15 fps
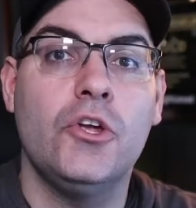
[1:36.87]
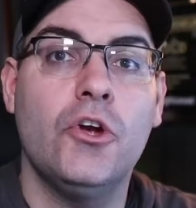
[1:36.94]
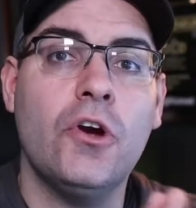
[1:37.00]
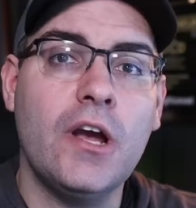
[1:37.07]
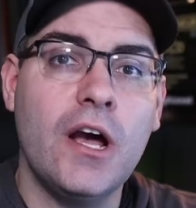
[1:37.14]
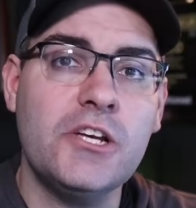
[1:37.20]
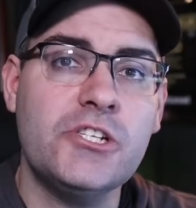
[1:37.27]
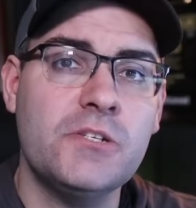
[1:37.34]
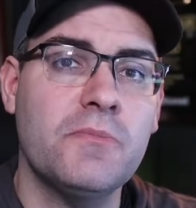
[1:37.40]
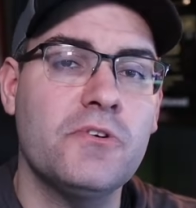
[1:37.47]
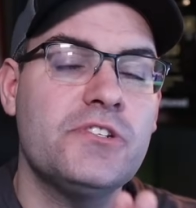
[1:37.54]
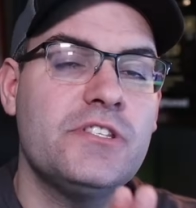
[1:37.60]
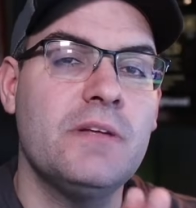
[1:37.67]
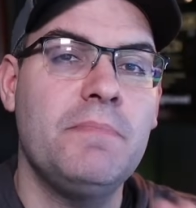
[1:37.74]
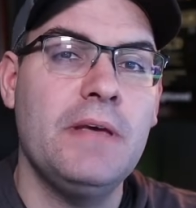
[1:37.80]
Your
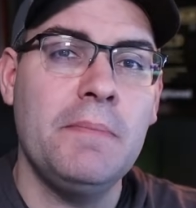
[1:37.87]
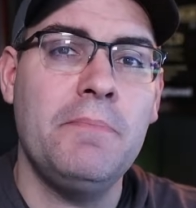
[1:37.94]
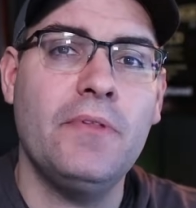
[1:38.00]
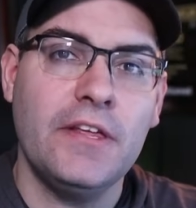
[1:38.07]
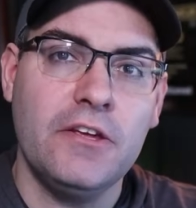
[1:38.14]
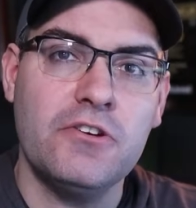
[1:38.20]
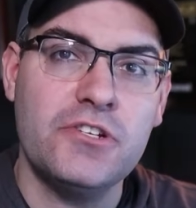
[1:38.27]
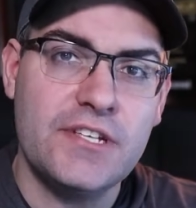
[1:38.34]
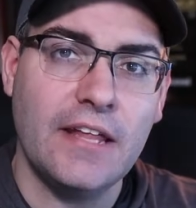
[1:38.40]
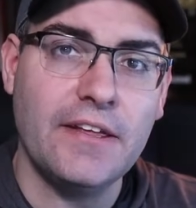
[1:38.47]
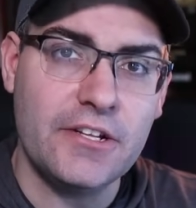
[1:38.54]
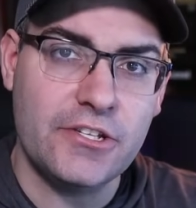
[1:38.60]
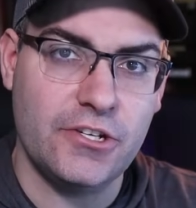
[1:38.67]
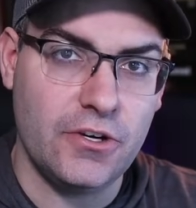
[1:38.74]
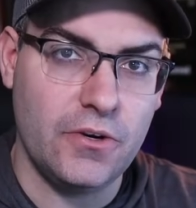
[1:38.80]
customers and the people that you're
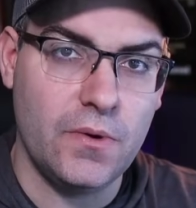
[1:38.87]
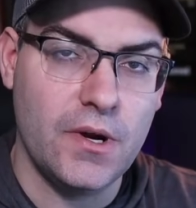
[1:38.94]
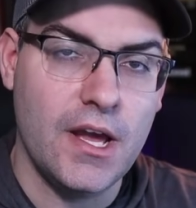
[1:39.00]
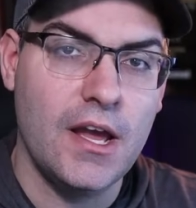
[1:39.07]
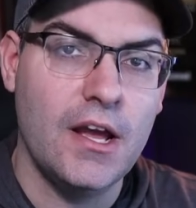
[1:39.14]
selling to